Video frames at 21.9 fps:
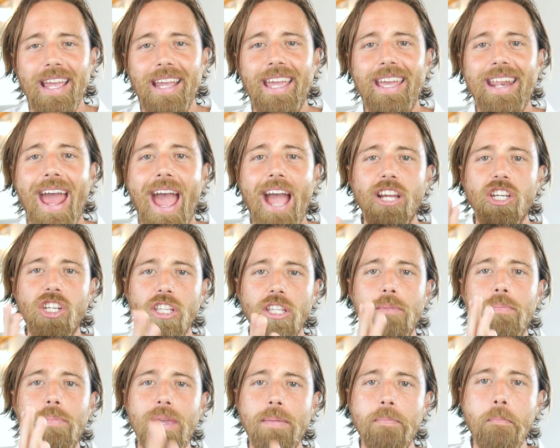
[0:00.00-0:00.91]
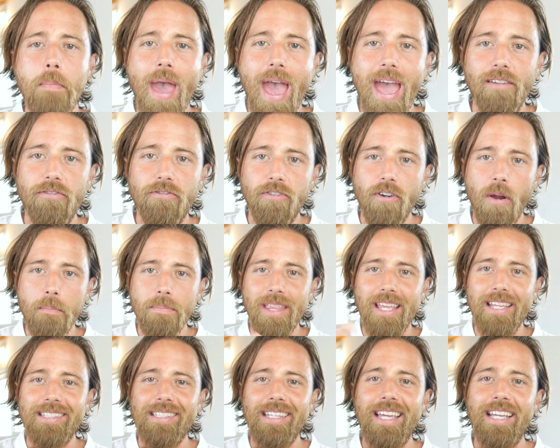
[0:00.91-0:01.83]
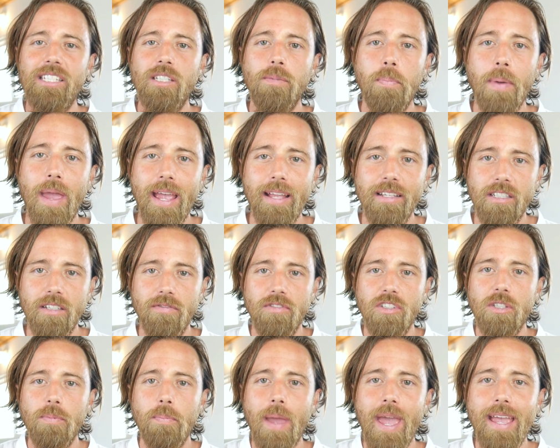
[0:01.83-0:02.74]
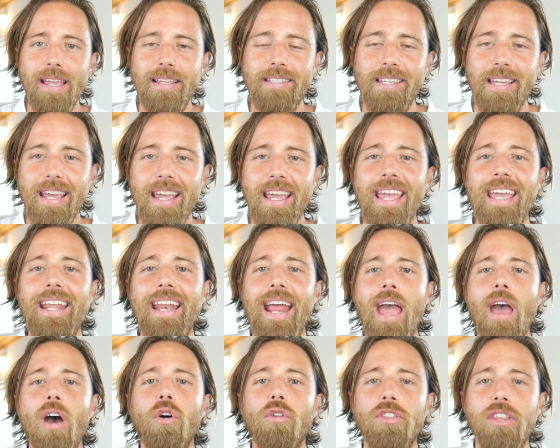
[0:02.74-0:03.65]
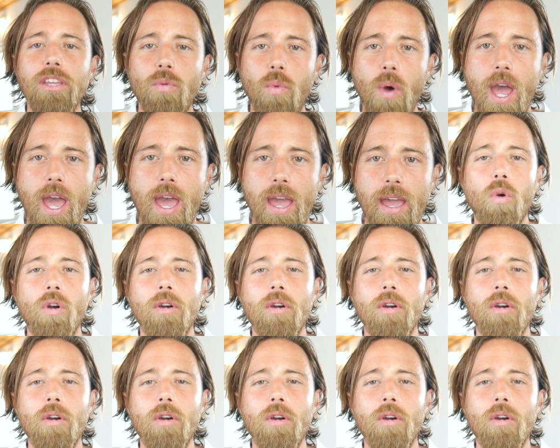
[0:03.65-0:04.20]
can actually be met from this expansive space in a healthy way.